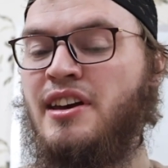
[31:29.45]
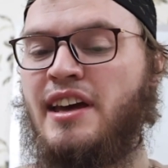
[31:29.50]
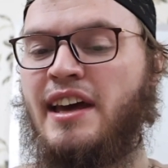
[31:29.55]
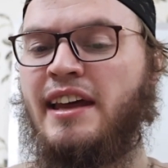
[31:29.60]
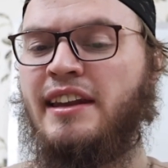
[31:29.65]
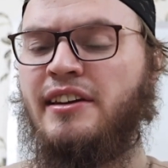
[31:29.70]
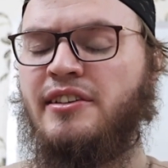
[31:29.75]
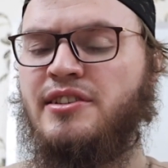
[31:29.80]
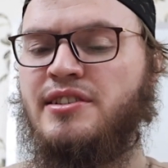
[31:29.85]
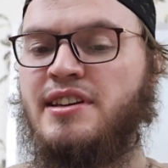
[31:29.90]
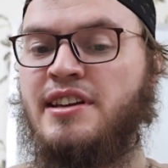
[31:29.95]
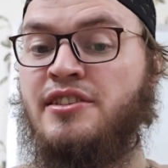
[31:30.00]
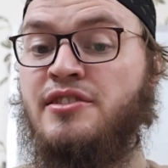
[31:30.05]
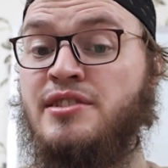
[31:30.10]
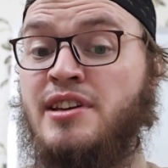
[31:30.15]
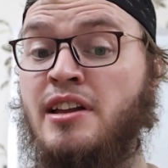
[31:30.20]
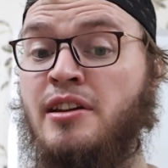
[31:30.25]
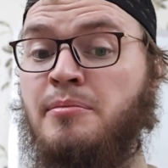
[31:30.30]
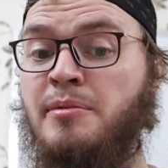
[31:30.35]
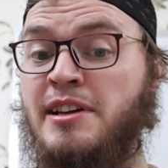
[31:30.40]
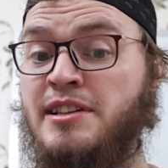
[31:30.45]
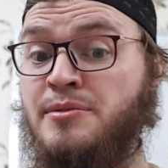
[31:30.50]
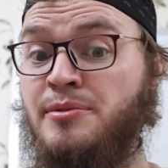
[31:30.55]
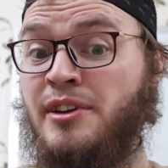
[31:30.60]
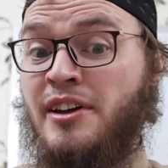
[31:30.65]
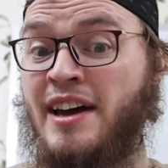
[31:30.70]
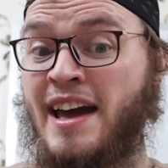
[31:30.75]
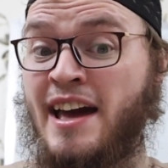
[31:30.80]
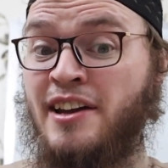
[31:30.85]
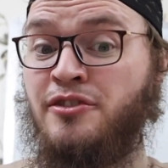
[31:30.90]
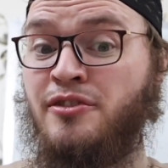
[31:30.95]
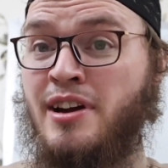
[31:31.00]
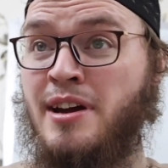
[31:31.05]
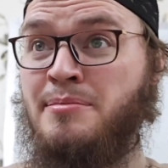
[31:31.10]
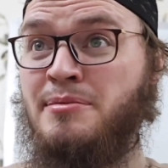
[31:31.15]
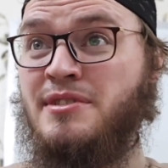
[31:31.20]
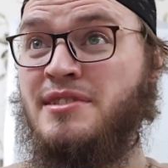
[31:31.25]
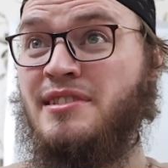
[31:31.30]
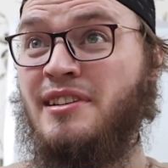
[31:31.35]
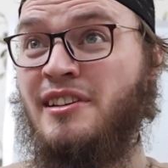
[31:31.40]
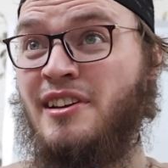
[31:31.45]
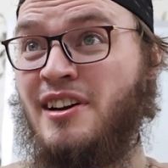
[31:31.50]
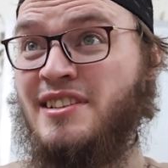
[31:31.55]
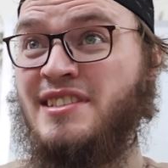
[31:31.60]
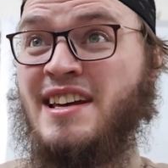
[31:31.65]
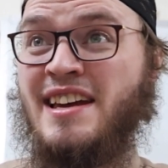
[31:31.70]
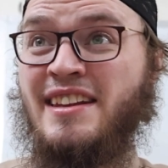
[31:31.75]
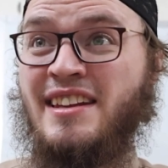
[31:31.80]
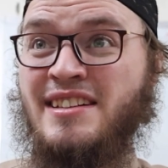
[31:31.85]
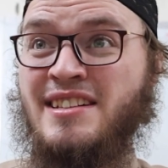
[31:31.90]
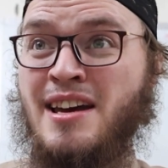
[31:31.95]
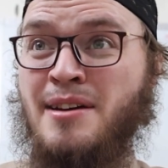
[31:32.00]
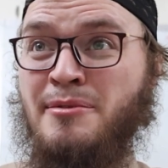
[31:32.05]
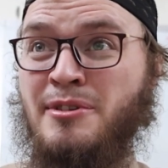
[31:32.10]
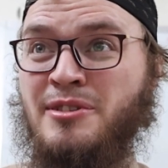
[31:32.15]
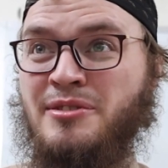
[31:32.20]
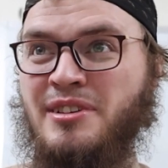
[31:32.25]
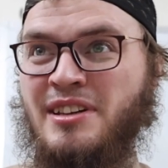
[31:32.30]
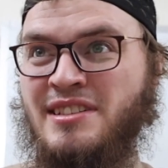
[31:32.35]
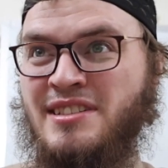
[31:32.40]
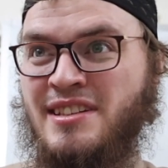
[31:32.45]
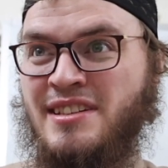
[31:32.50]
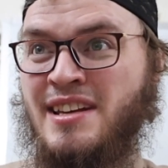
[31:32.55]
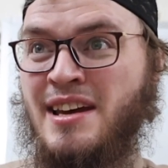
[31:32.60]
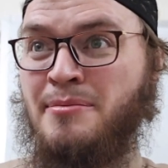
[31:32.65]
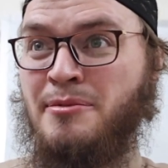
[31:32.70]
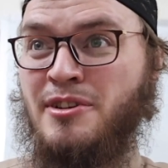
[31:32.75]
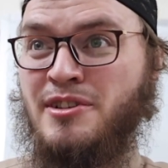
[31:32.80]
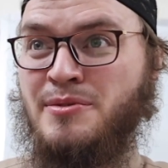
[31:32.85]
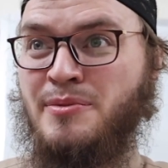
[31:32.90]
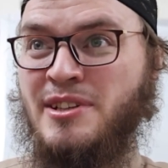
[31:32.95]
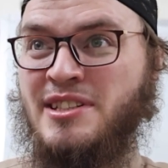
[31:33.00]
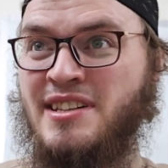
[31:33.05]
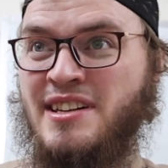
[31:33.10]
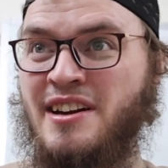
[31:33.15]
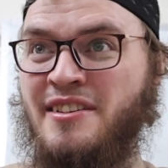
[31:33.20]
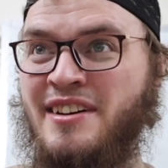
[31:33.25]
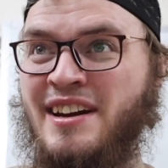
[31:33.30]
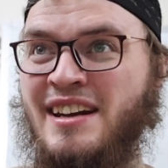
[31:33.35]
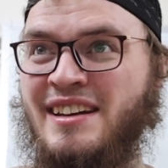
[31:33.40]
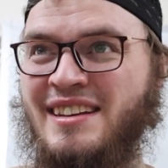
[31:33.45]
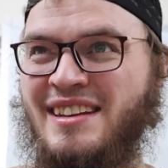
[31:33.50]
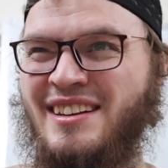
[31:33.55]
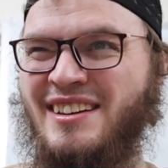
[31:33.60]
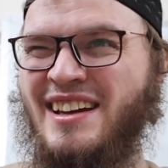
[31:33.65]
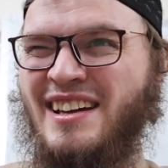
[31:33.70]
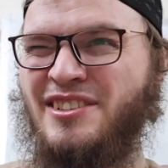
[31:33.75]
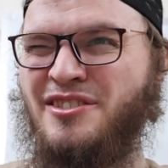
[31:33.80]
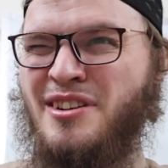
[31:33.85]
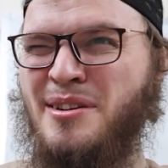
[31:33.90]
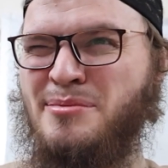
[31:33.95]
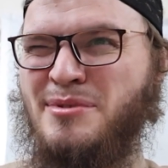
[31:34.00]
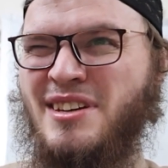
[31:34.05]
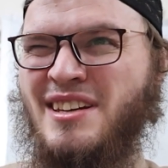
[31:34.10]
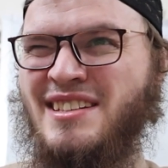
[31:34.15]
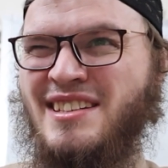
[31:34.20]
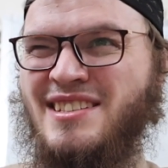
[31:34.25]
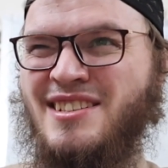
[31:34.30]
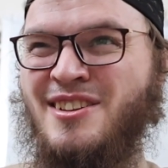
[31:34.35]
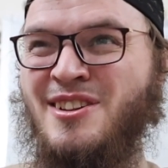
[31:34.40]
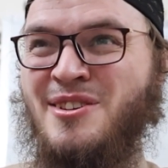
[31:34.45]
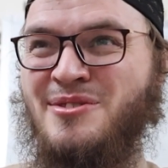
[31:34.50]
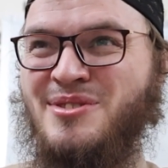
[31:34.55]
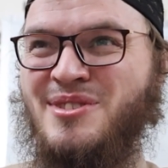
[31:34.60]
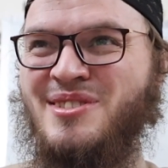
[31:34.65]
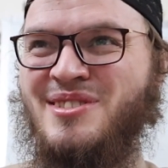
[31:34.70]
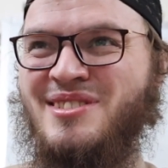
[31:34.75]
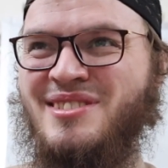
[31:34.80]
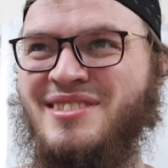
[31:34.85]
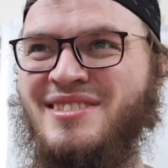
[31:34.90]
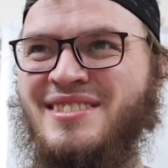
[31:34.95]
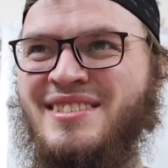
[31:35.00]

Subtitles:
And there's other places where they'll add grapes alongside the tamar because the tamar is what's narrated, and they'll add grapes because it's close.